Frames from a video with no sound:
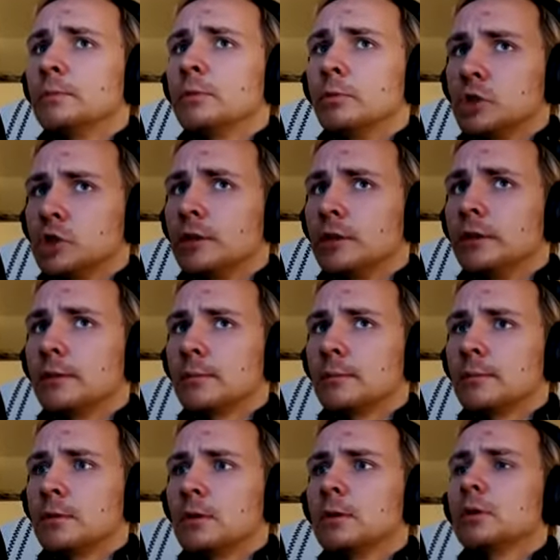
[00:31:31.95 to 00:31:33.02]
which is
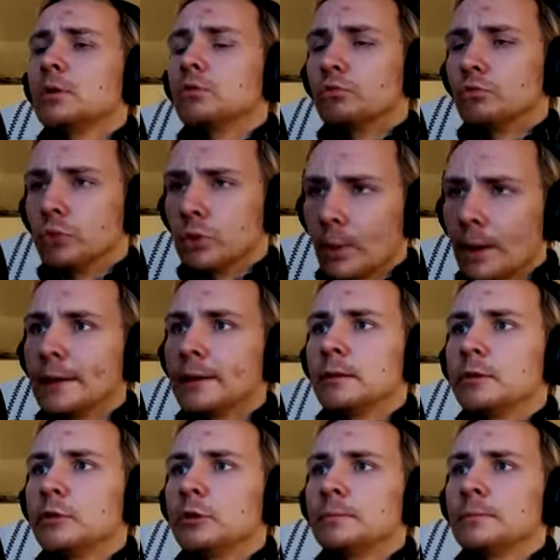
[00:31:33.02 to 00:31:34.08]
Rewilding
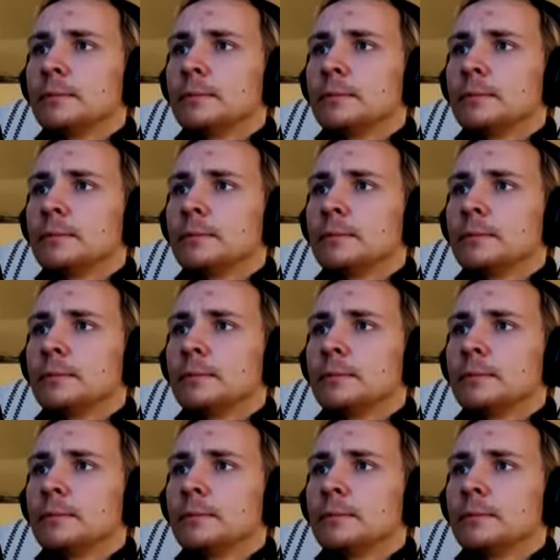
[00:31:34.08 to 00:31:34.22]
Europe,